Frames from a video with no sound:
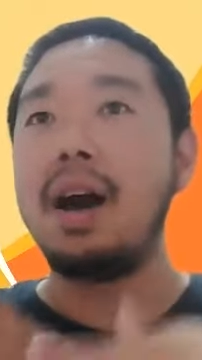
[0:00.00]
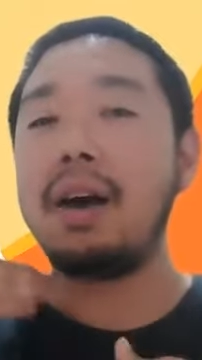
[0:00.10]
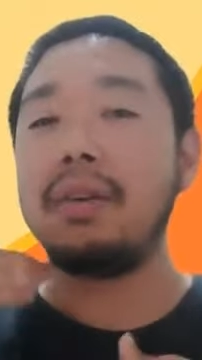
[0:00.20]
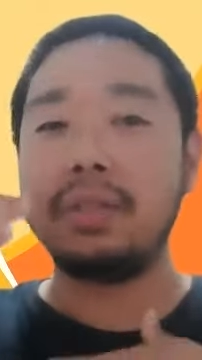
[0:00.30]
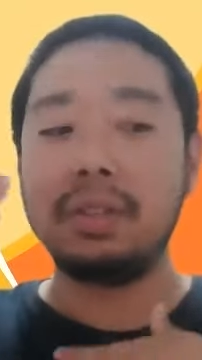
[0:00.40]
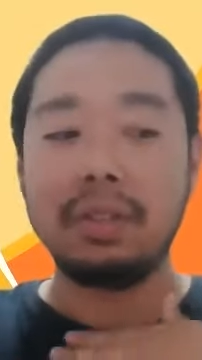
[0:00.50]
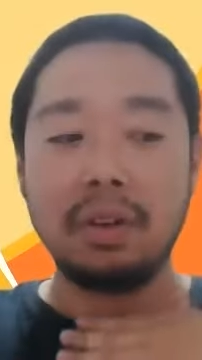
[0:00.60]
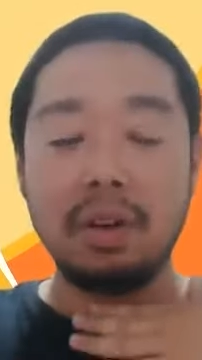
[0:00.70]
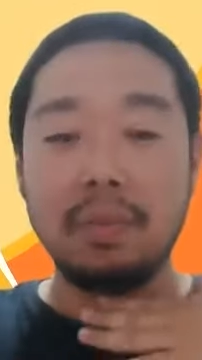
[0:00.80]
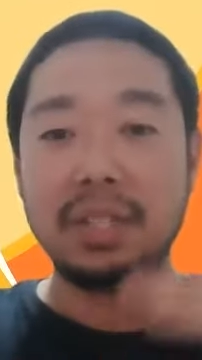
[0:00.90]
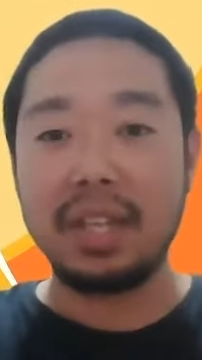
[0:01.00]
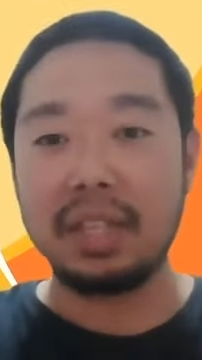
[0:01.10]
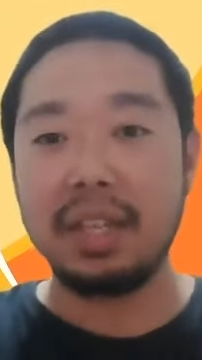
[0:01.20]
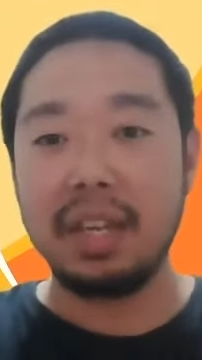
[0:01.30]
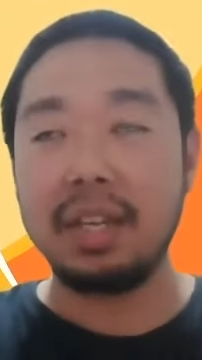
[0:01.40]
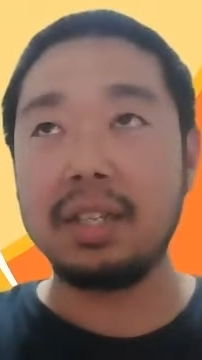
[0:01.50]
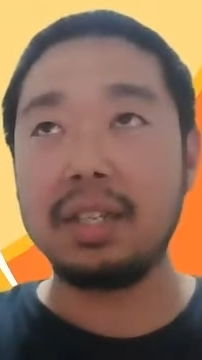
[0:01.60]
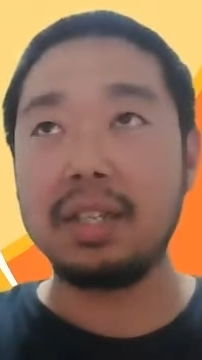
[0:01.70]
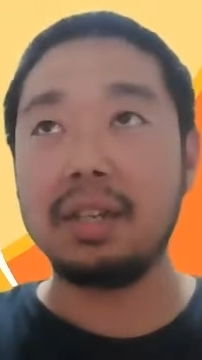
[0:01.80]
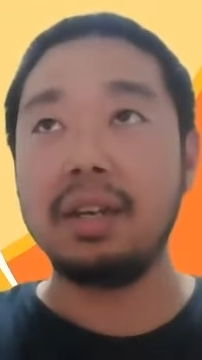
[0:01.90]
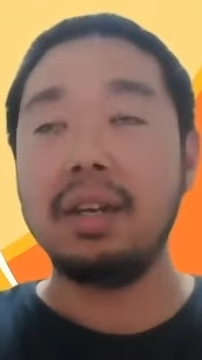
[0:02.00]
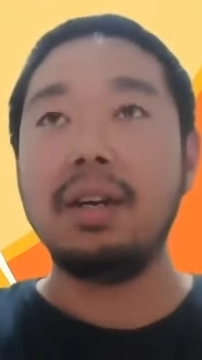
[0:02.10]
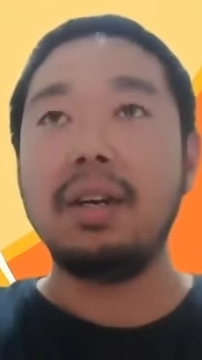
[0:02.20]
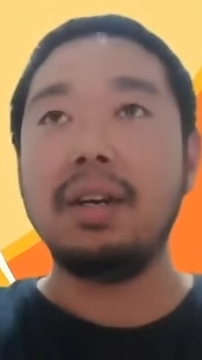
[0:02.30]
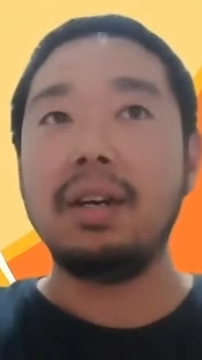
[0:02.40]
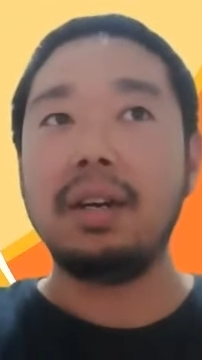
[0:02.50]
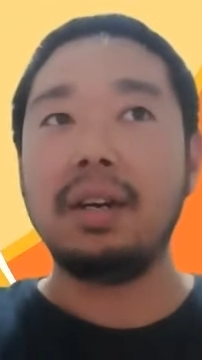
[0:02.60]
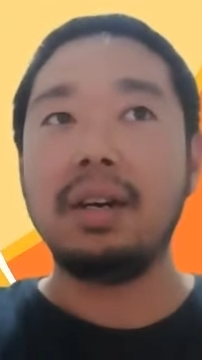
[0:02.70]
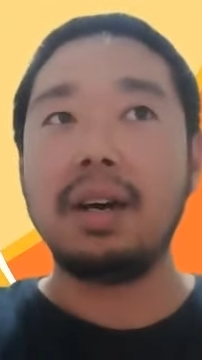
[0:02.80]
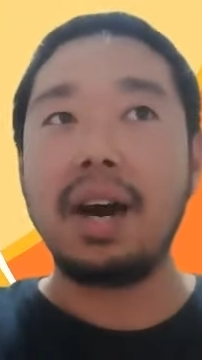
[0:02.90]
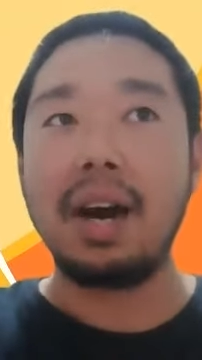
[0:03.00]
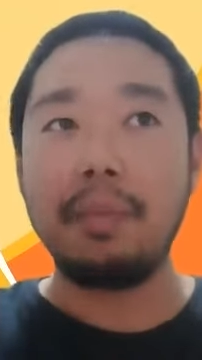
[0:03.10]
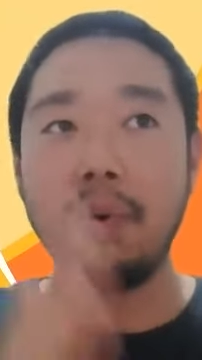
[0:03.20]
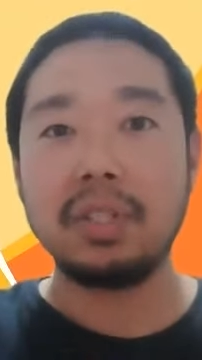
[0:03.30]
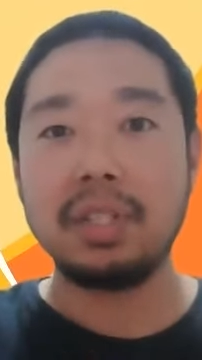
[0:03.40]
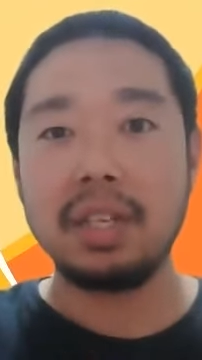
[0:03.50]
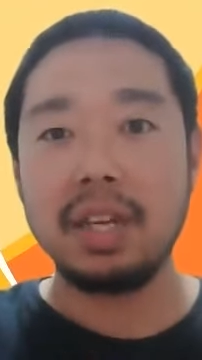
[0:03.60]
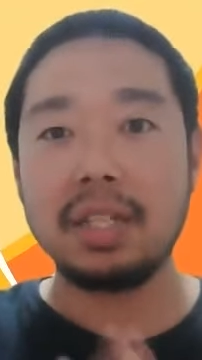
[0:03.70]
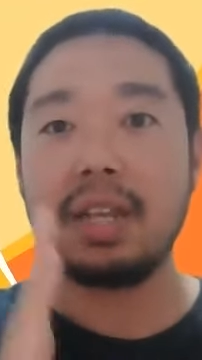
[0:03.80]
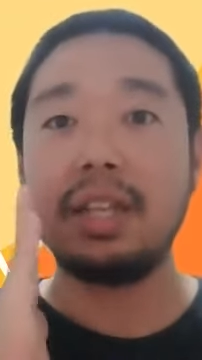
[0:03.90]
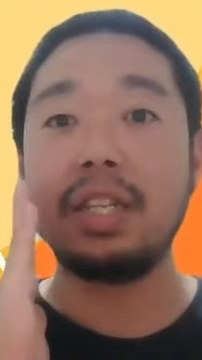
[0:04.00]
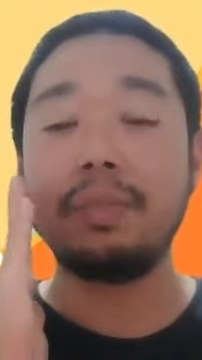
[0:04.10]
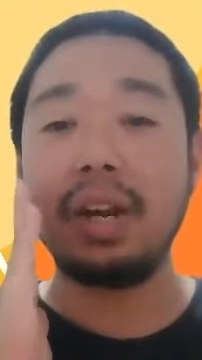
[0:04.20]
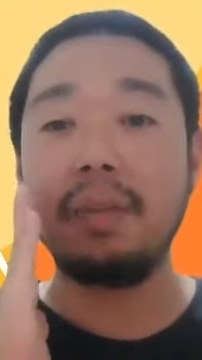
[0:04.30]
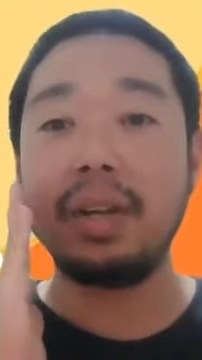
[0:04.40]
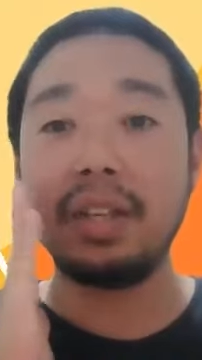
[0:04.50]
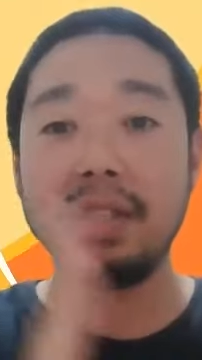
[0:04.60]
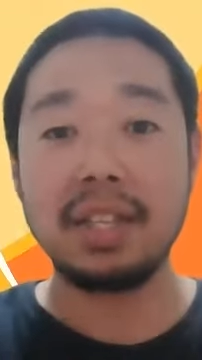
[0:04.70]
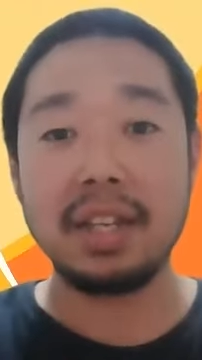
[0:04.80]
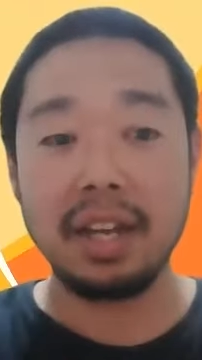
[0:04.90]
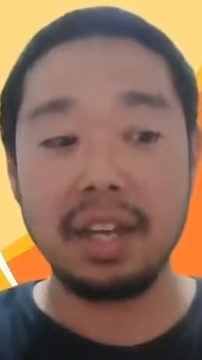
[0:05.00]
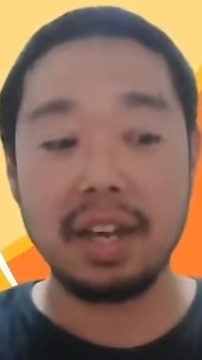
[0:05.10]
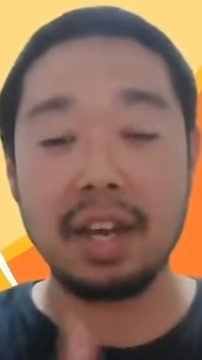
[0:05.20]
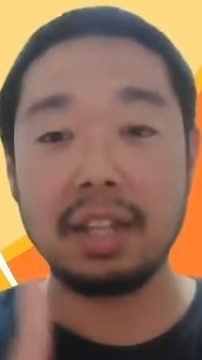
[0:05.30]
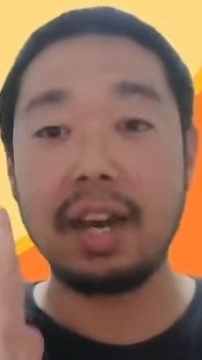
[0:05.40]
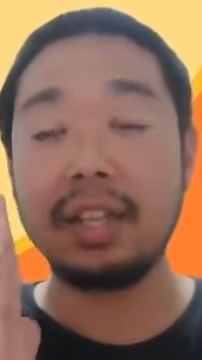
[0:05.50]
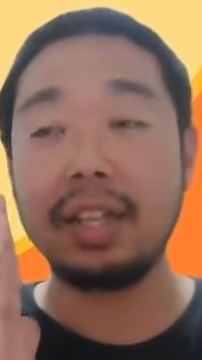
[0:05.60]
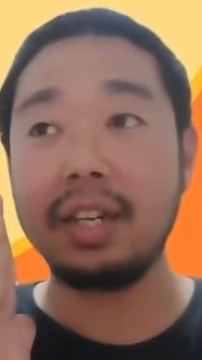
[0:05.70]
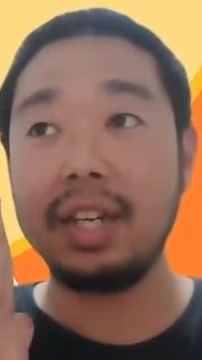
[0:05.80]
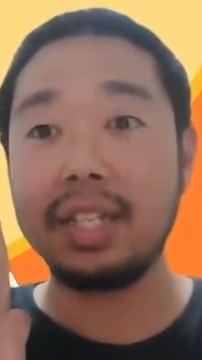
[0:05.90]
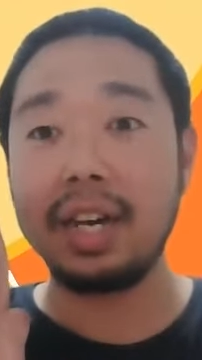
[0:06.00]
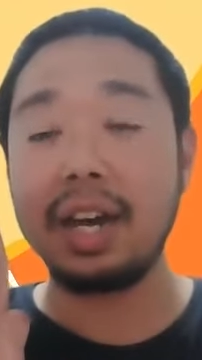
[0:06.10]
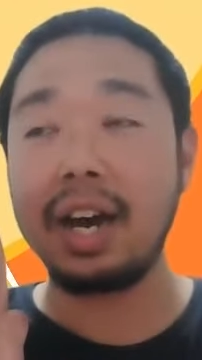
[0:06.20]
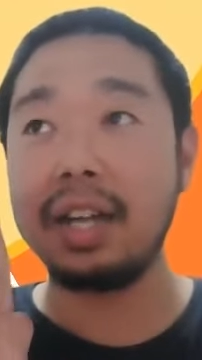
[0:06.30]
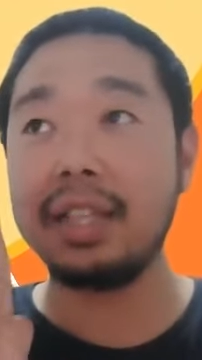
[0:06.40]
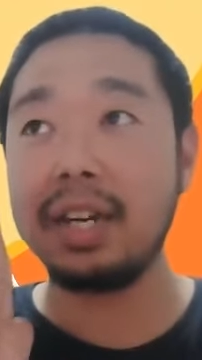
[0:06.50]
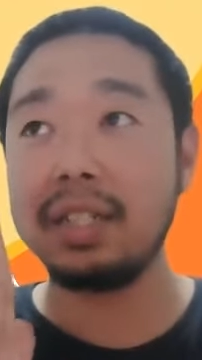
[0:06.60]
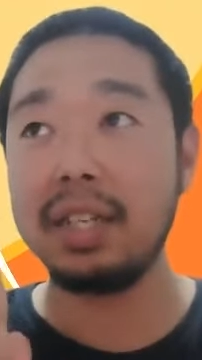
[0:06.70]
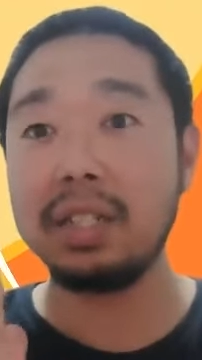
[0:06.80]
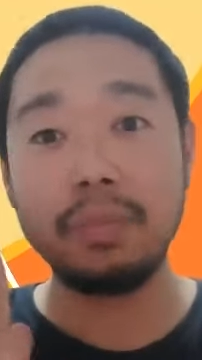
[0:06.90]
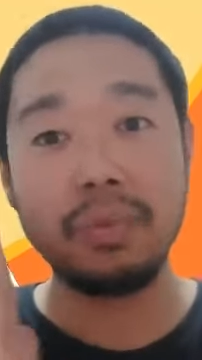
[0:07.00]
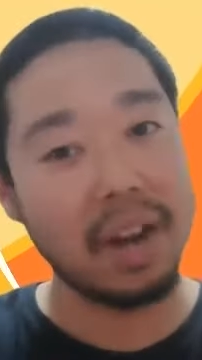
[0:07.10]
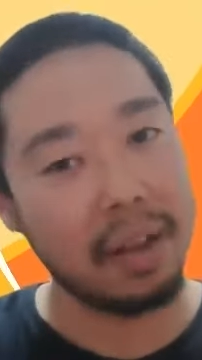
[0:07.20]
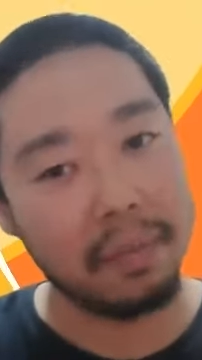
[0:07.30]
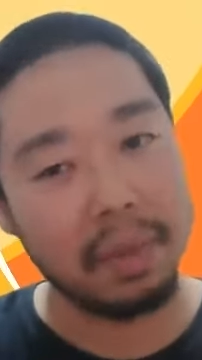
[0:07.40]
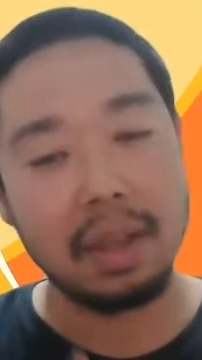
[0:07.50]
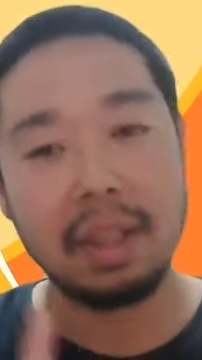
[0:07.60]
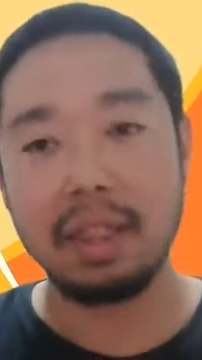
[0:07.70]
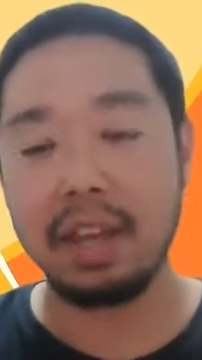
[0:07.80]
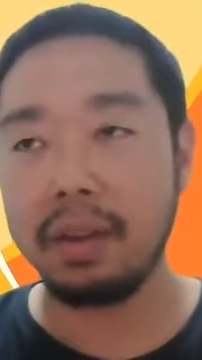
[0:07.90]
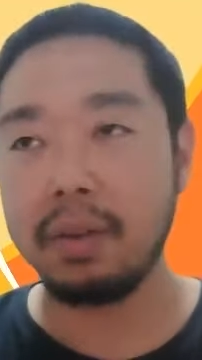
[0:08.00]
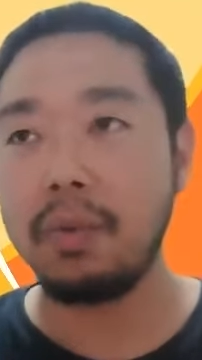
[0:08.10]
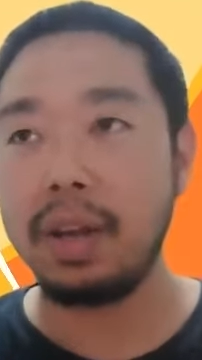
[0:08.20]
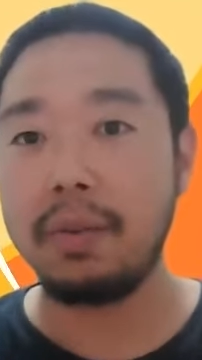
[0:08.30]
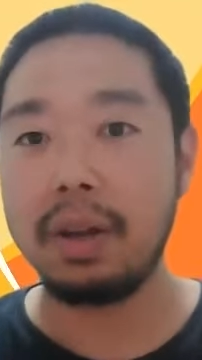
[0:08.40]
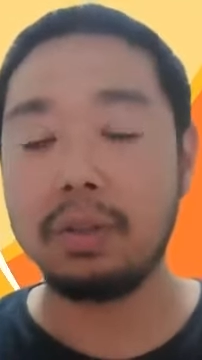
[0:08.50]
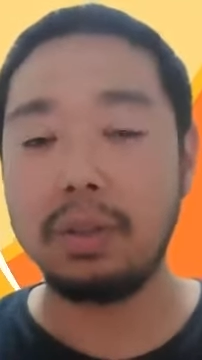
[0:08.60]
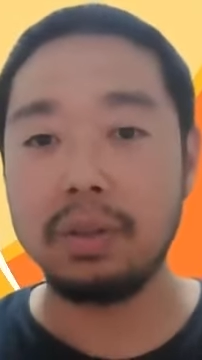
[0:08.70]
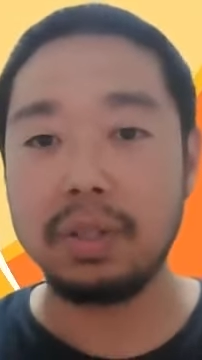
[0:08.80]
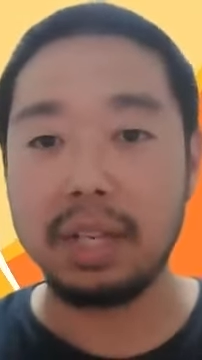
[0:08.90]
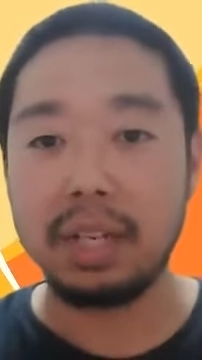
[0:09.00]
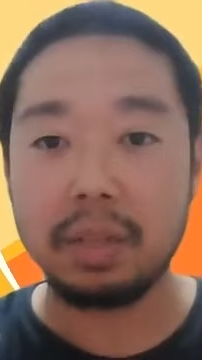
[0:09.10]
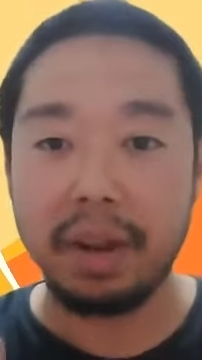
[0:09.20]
after of setting the hypothesis and experimental design and this analysis plan, then we will do the